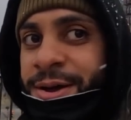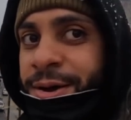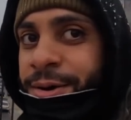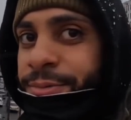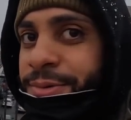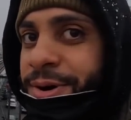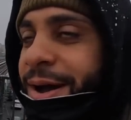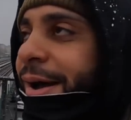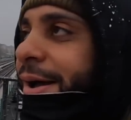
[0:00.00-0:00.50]

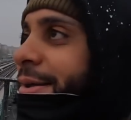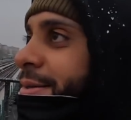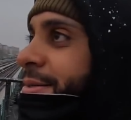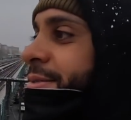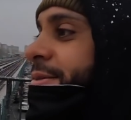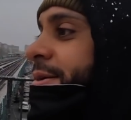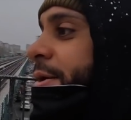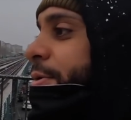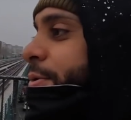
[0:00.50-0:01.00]
All right.
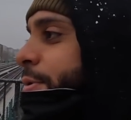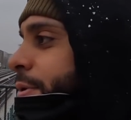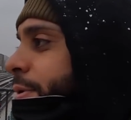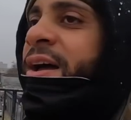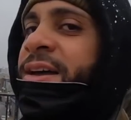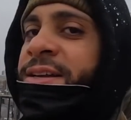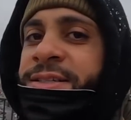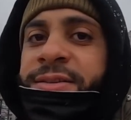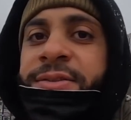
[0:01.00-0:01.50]
So
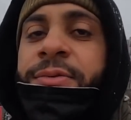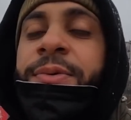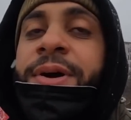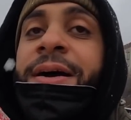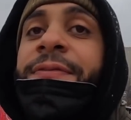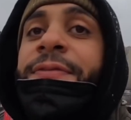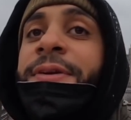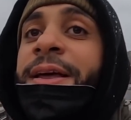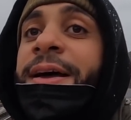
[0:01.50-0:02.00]
I entered the
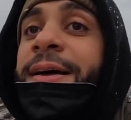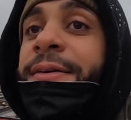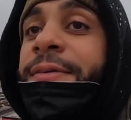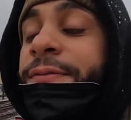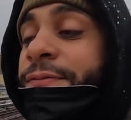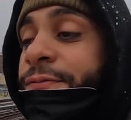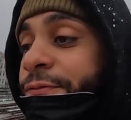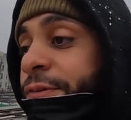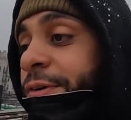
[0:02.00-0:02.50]
raffle at
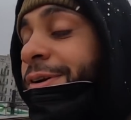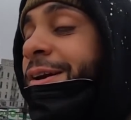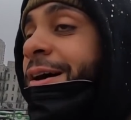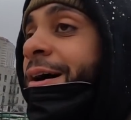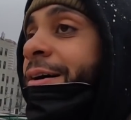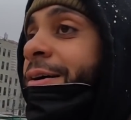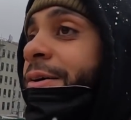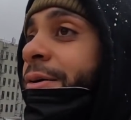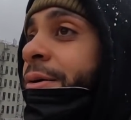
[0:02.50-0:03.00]

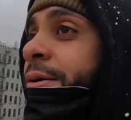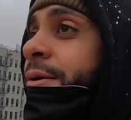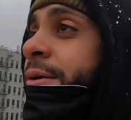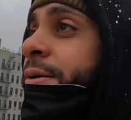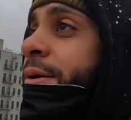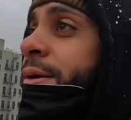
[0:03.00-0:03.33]
Footlocker,